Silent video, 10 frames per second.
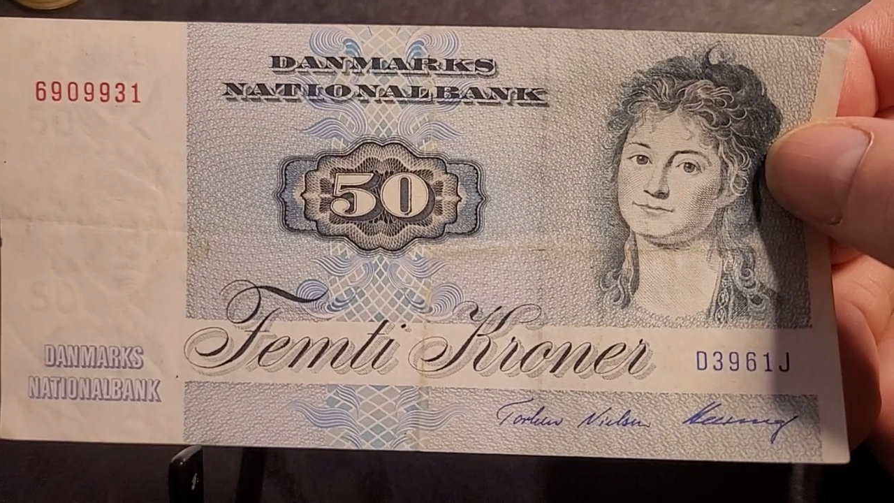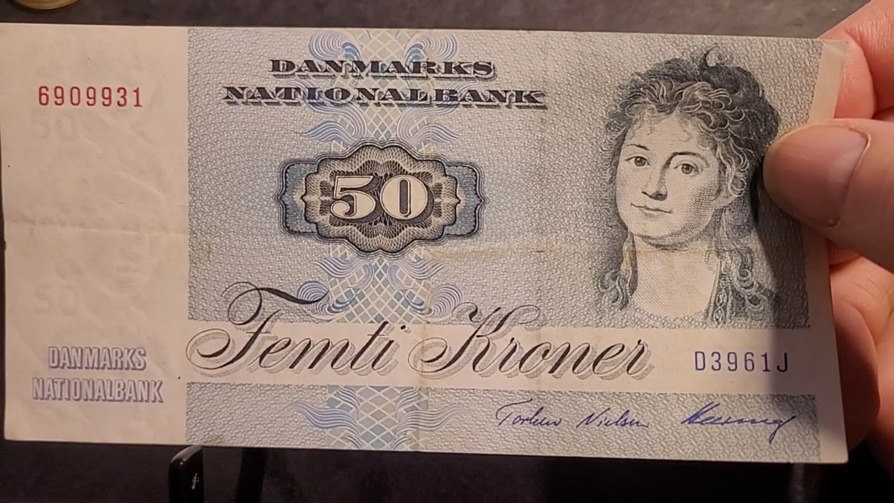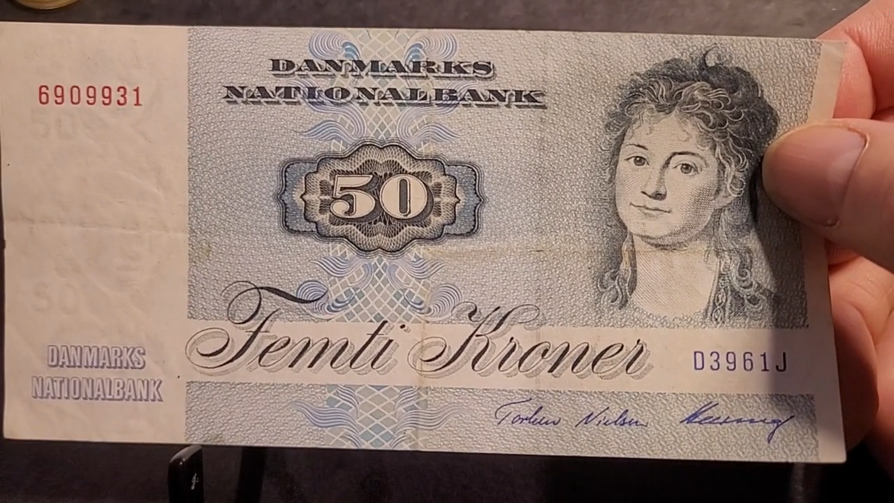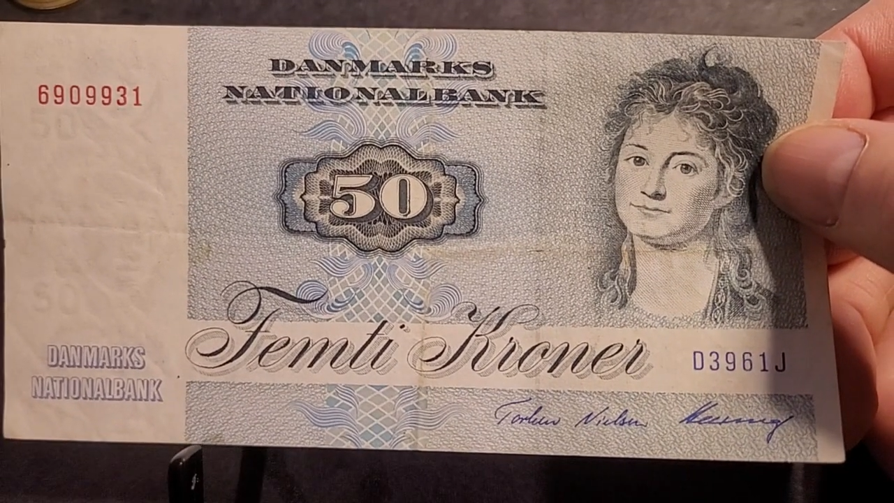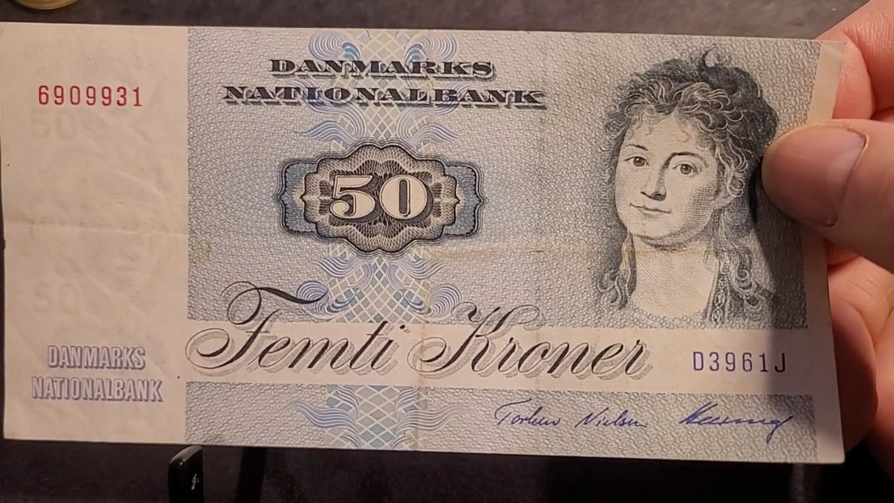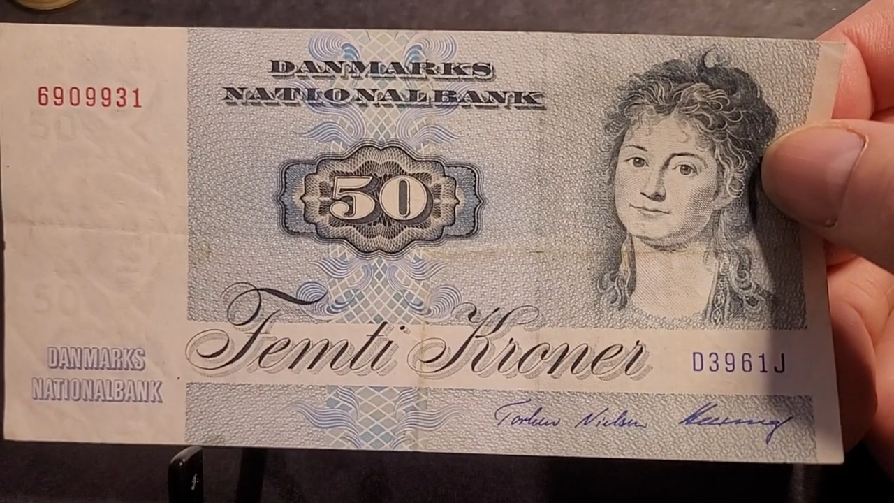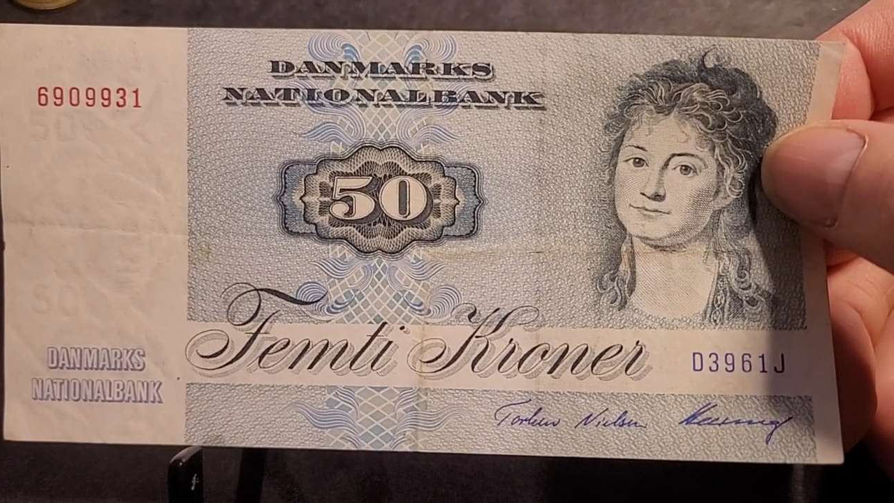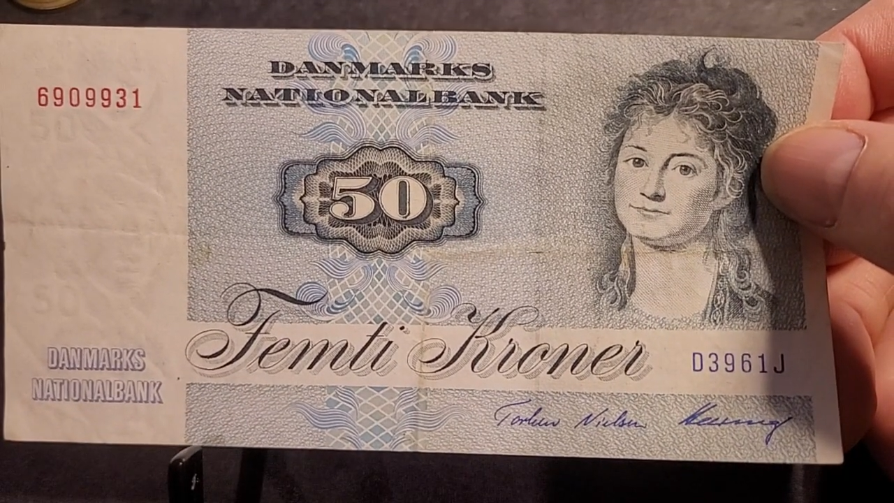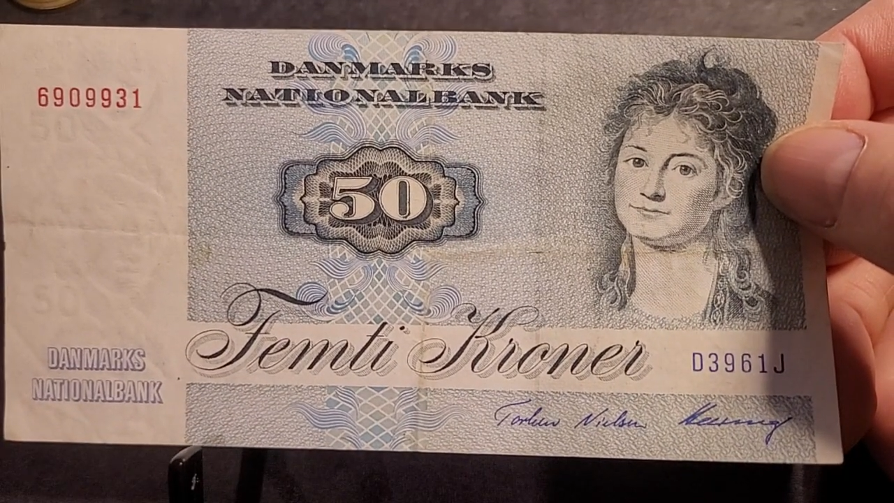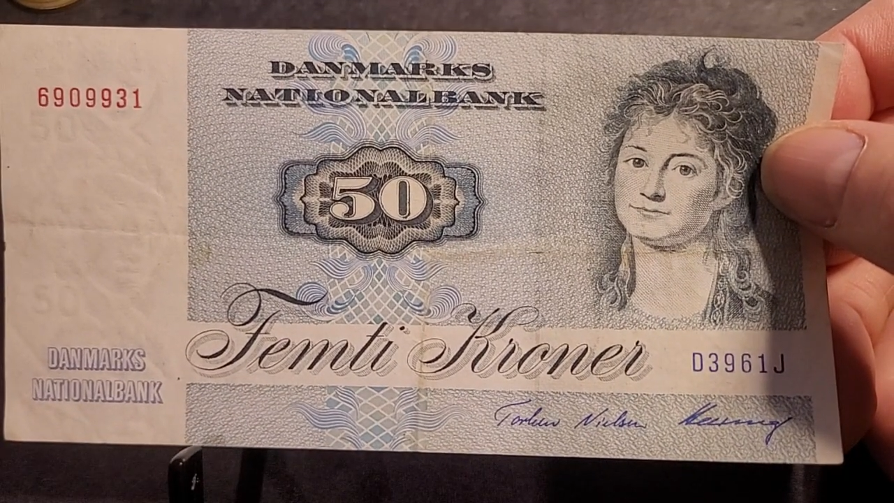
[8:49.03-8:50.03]
a portrait
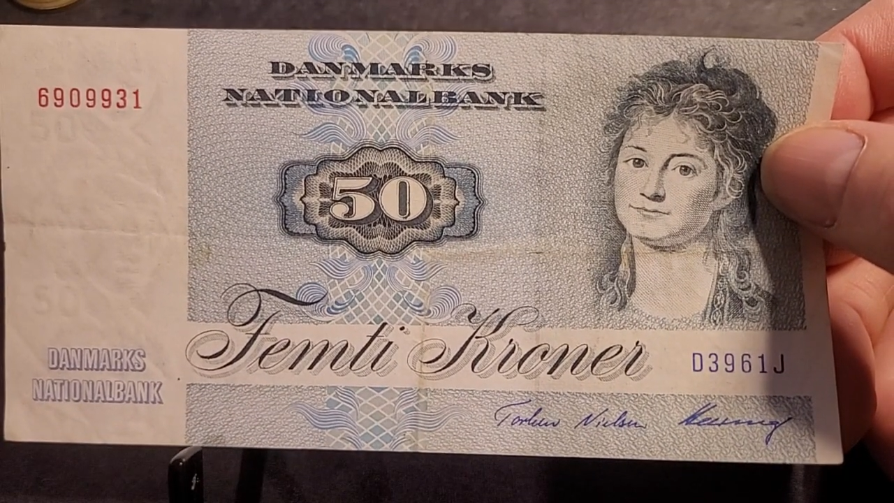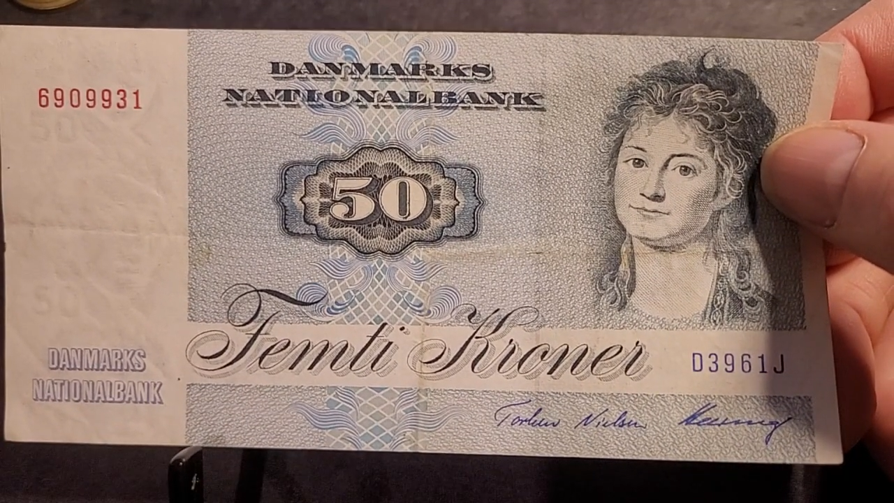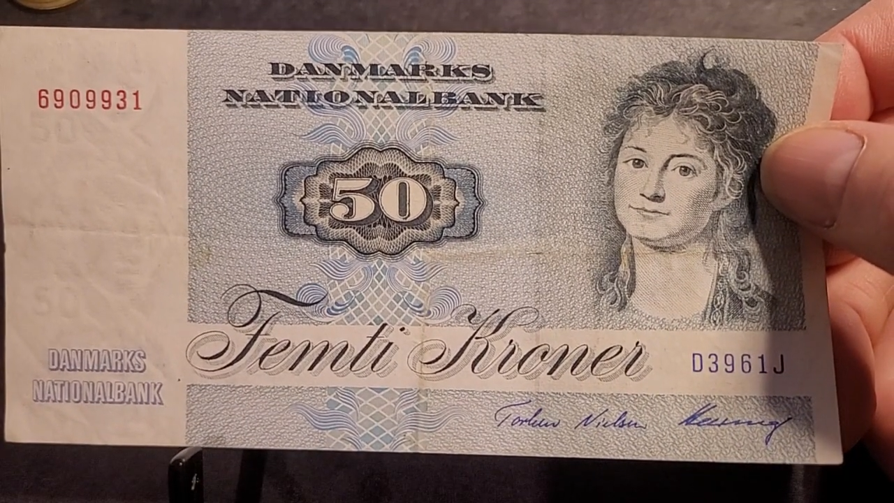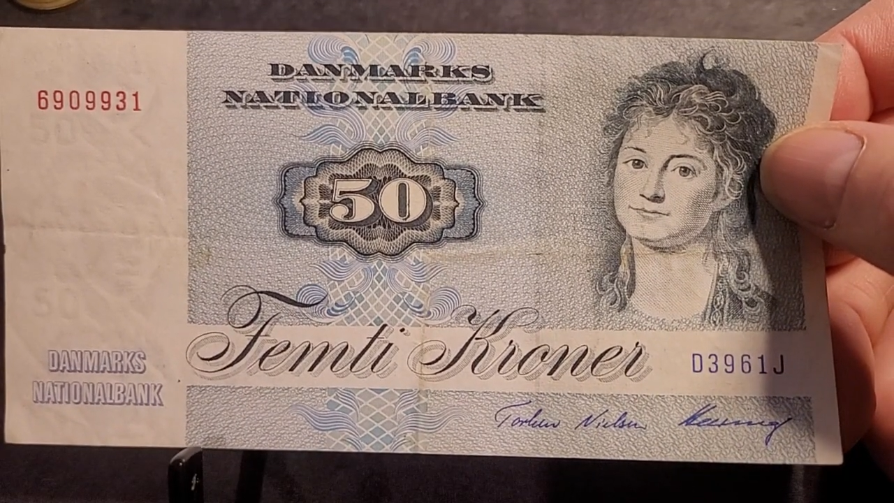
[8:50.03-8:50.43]
of